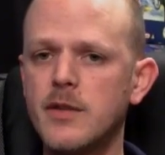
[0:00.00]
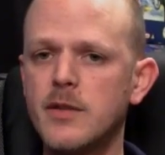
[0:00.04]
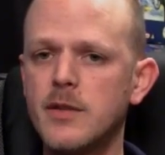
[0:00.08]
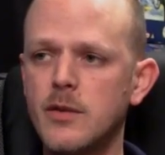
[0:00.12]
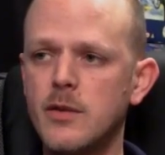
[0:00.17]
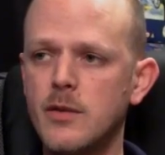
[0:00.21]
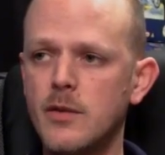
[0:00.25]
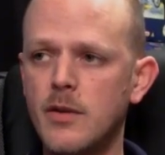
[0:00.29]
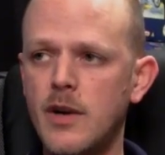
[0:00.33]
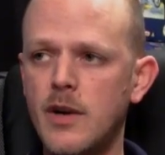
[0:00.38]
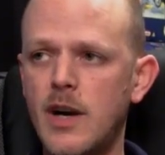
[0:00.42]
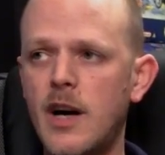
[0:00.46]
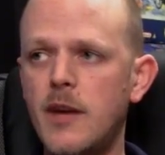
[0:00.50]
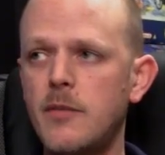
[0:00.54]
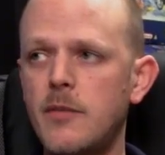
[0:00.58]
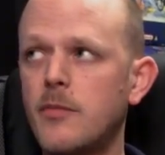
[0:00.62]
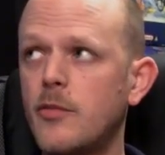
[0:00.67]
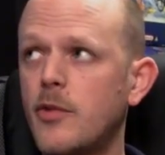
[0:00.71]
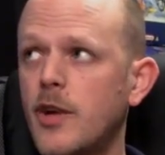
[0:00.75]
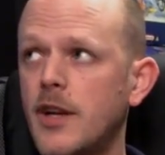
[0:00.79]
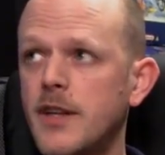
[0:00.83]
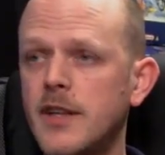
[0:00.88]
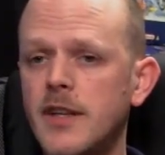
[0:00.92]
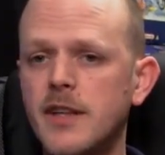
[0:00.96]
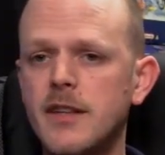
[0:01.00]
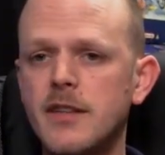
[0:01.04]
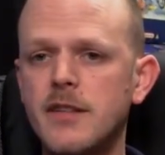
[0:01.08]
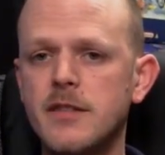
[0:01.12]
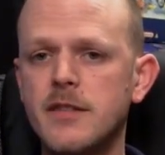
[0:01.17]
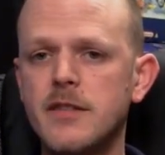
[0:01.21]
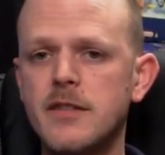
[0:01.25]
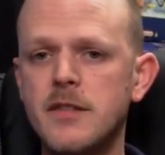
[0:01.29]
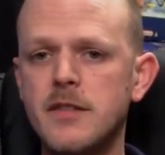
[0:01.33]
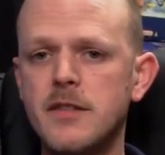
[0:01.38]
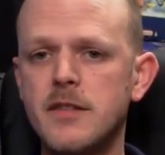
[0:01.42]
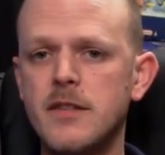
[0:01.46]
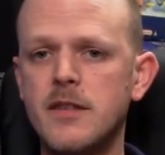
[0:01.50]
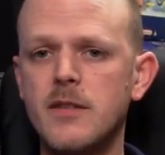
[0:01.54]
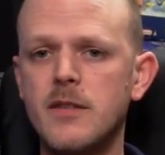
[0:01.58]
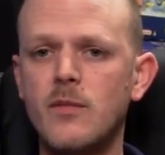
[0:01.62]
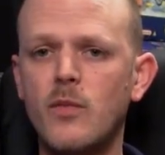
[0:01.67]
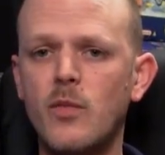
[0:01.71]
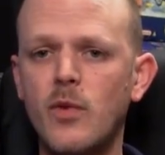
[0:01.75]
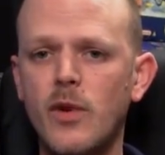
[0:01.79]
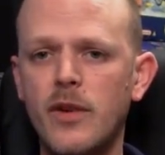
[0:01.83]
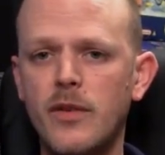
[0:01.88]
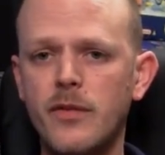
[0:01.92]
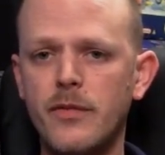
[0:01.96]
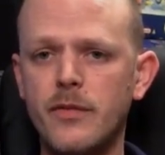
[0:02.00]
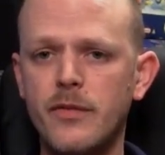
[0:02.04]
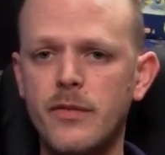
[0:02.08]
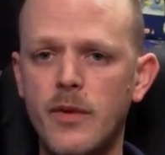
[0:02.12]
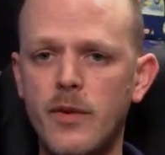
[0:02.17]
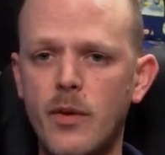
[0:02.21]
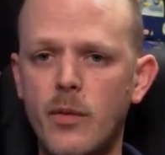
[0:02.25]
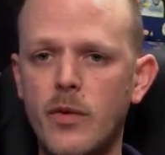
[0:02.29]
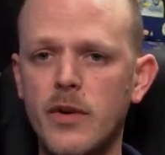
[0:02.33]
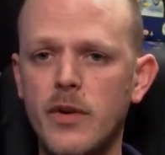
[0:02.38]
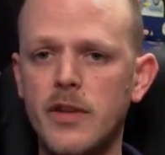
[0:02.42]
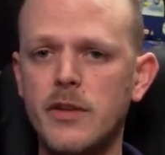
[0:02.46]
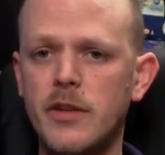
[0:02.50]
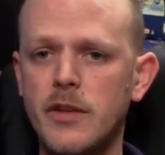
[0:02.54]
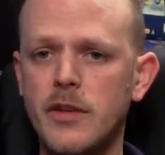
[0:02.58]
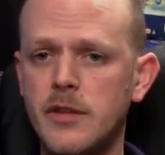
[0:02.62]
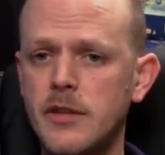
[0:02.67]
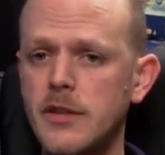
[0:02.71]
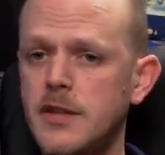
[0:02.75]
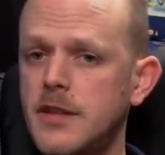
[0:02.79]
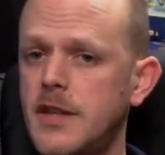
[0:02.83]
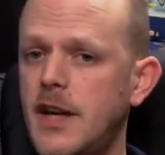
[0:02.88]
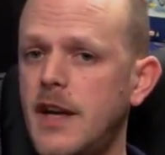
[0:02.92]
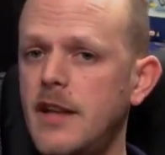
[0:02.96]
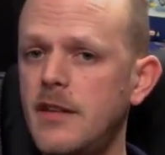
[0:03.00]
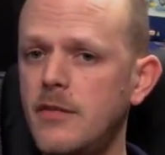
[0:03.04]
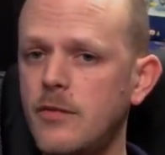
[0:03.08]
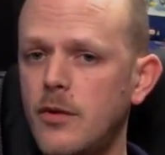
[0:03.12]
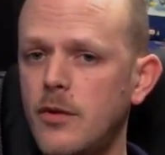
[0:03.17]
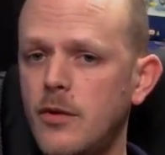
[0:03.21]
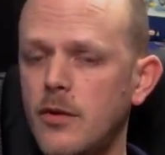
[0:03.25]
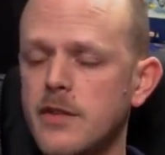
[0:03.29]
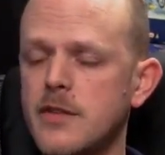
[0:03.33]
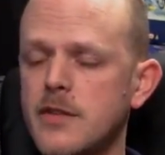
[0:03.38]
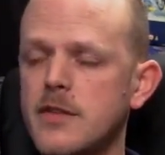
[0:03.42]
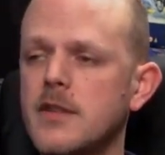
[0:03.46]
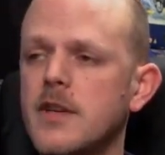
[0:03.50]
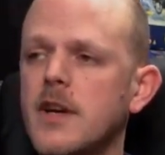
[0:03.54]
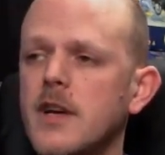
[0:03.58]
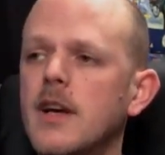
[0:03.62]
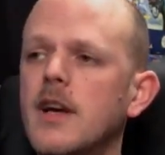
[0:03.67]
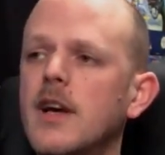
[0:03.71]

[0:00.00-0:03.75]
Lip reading: so I'm running the system with 110 volts.